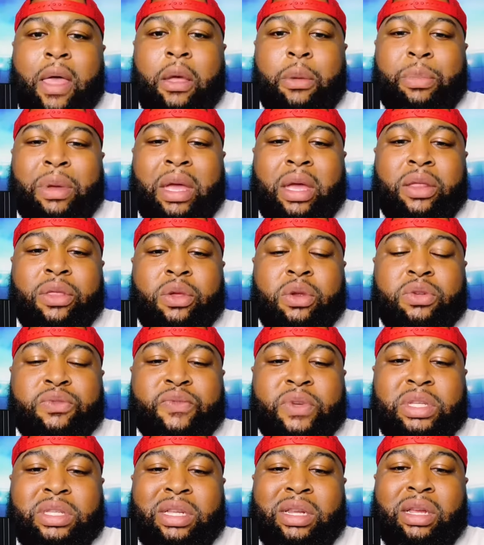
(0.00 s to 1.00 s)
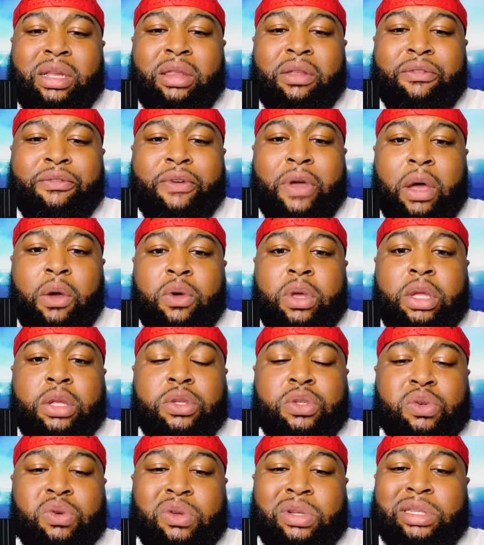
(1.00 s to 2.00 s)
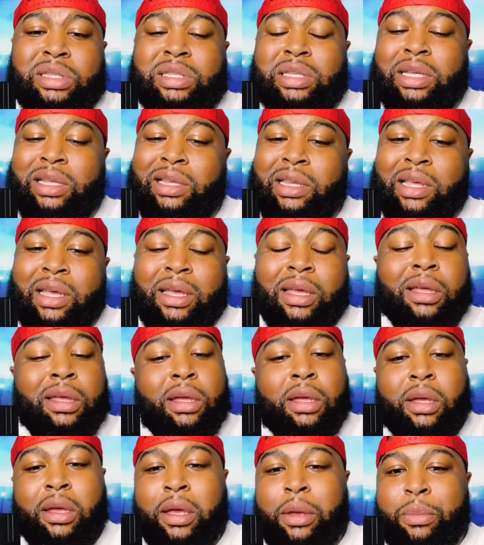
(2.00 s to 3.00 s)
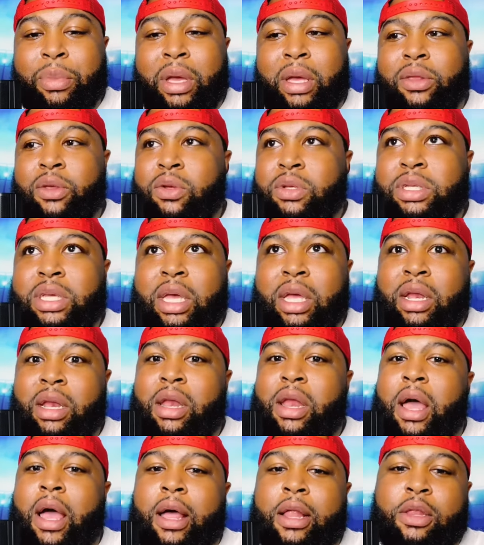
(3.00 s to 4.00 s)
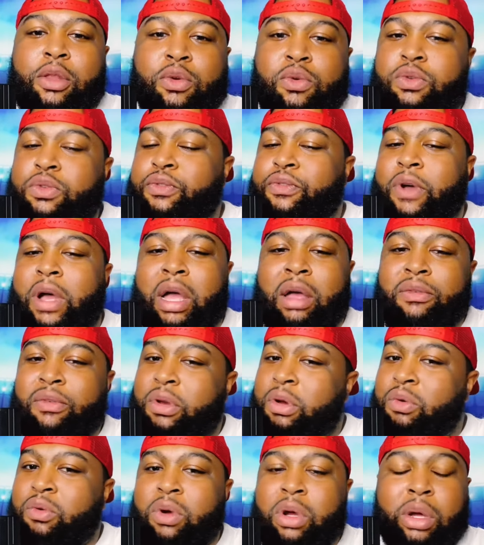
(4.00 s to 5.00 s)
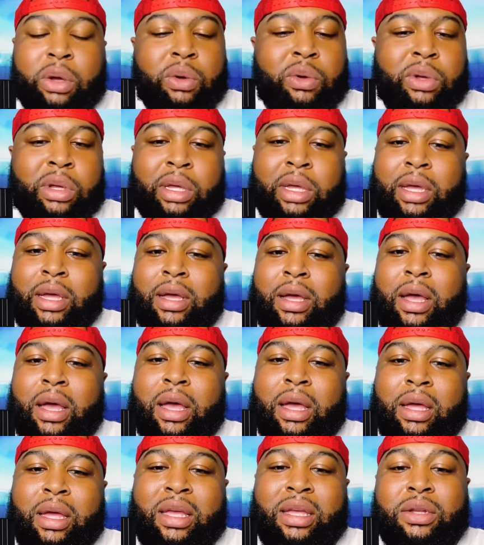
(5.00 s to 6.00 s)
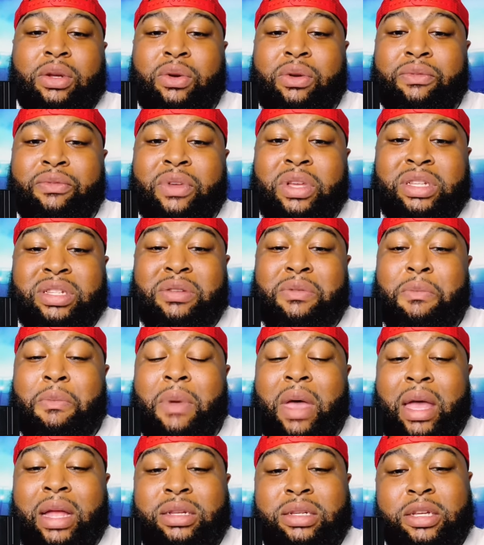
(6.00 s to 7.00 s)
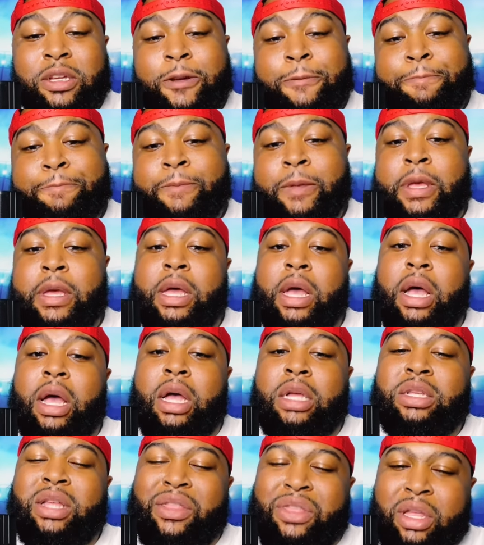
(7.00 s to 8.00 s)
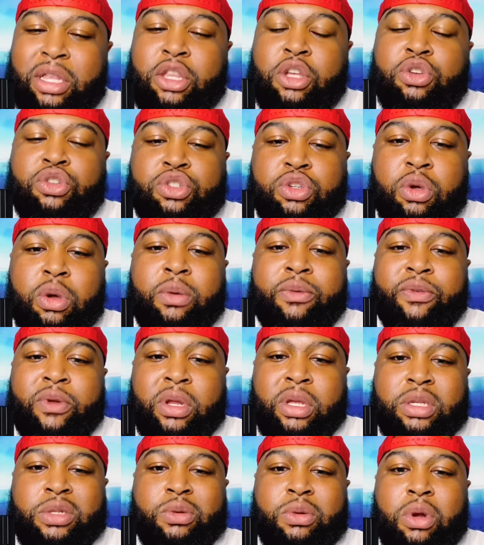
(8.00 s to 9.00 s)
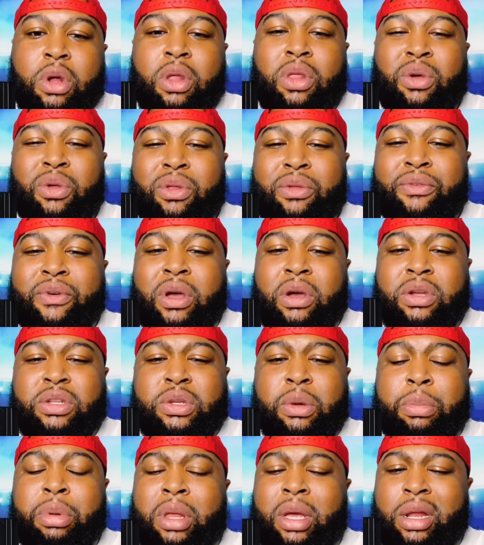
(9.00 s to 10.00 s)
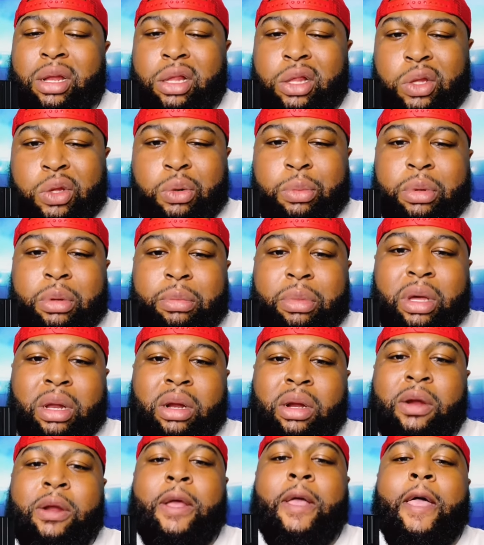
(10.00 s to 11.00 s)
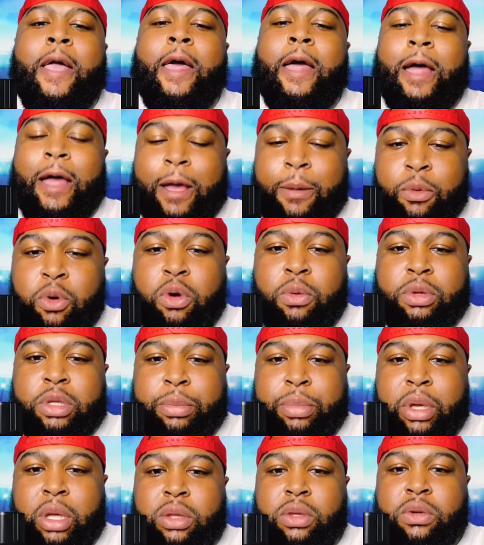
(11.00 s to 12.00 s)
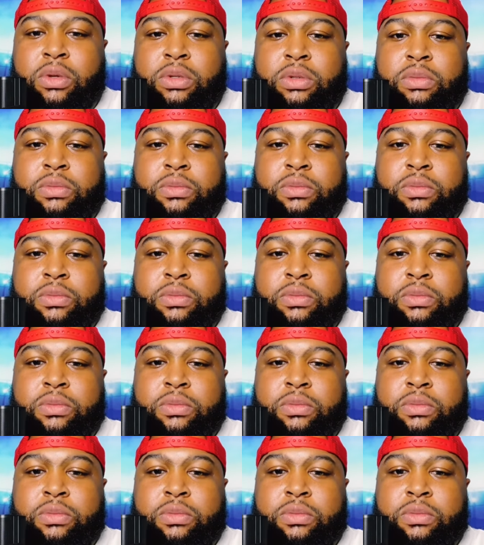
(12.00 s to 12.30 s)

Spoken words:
Panthers visiting the Falcons on Sunday. Panthers cannot lose 5 in a row. Interdivision matchup. I think they'll show up for this one. Although the Falcons are playing a little bit better, I'm going with the Panthers.